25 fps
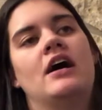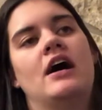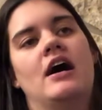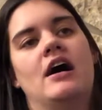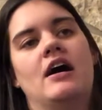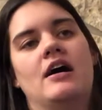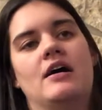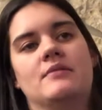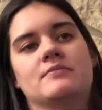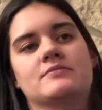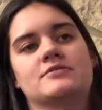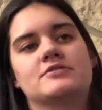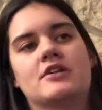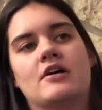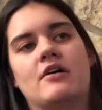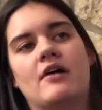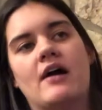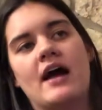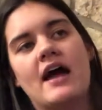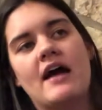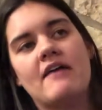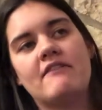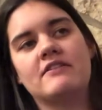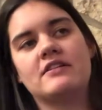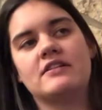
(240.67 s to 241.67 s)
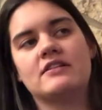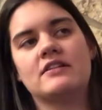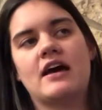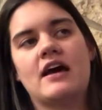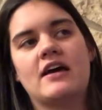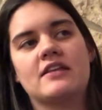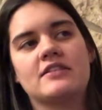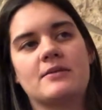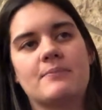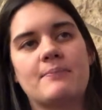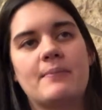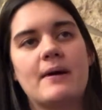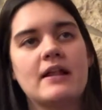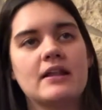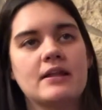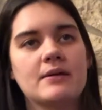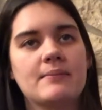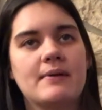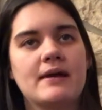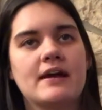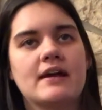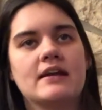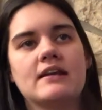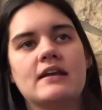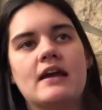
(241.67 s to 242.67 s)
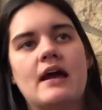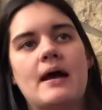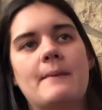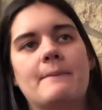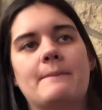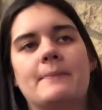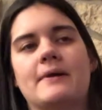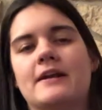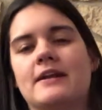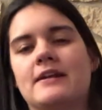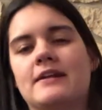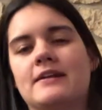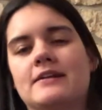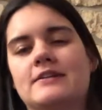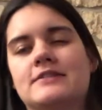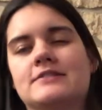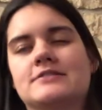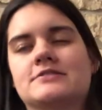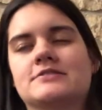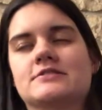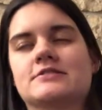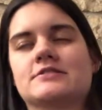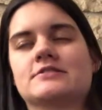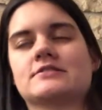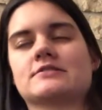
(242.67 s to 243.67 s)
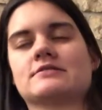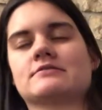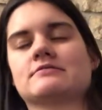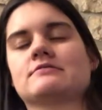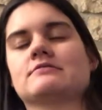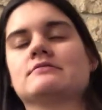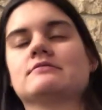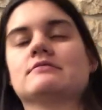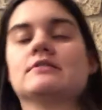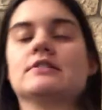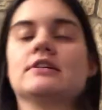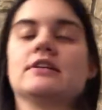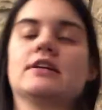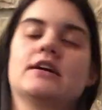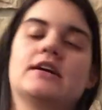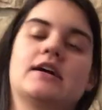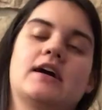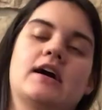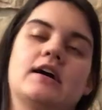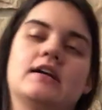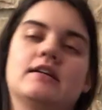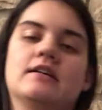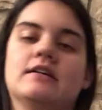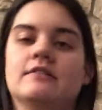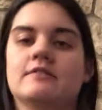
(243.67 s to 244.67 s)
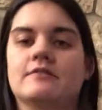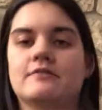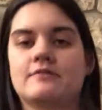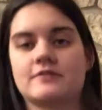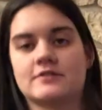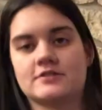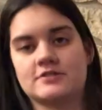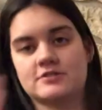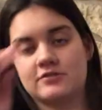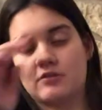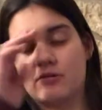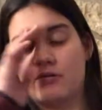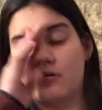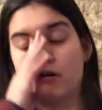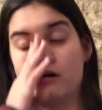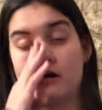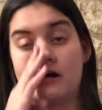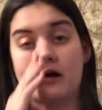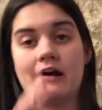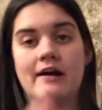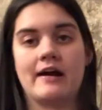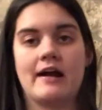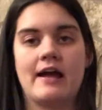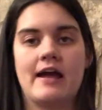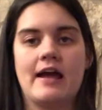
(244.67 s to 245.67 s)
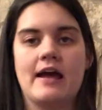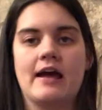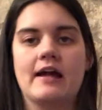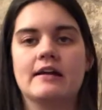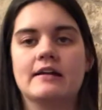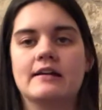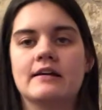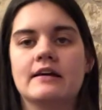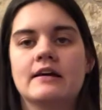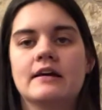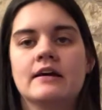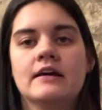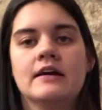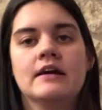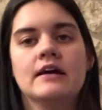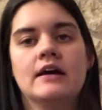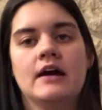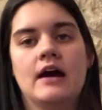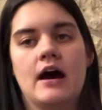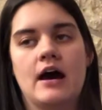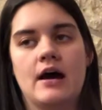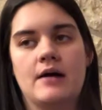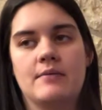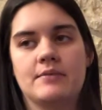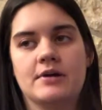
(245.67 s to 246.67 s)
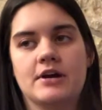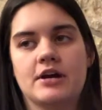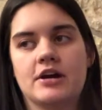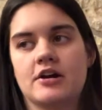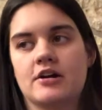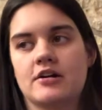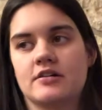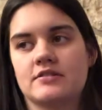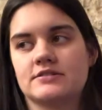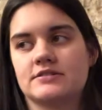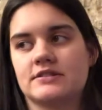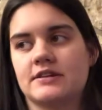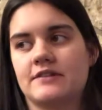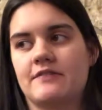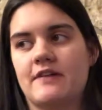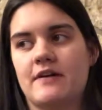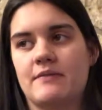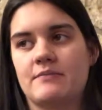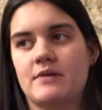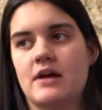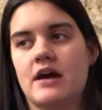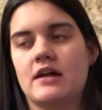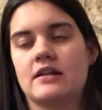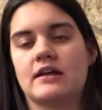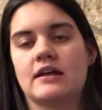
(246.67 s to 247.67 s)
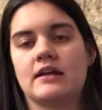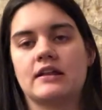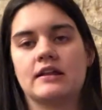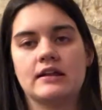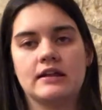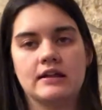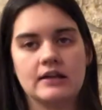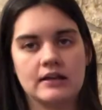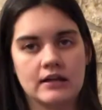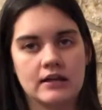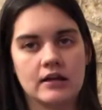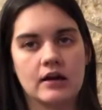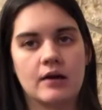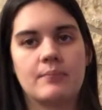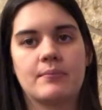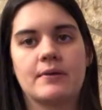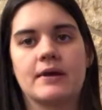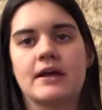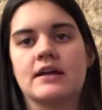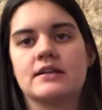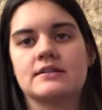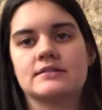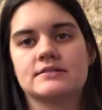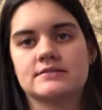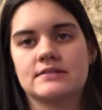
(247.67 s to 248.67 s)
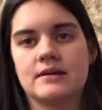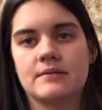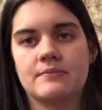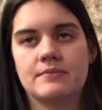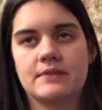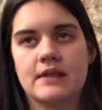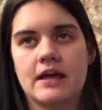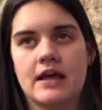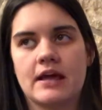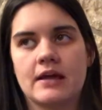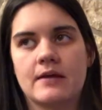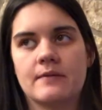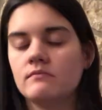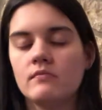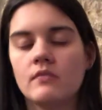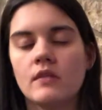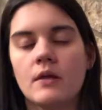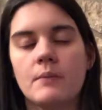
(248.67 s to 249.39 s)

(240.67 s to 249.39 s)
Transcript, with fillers: Um, so I haven't had the belly band yet, but it is just really kind of sore and um, it hurts if I'm not like leaning up against something.